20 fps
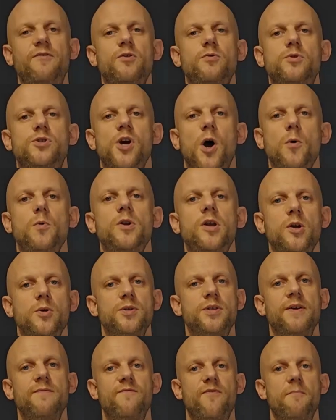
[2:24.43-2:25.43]
If you don't
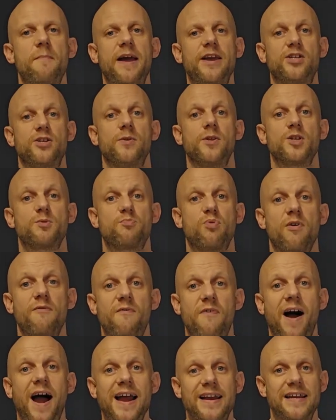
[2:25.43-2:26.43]
use the information that's
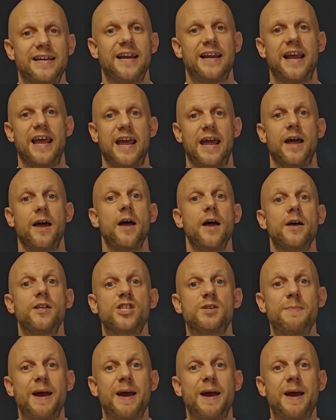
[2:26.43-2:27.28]
provided in here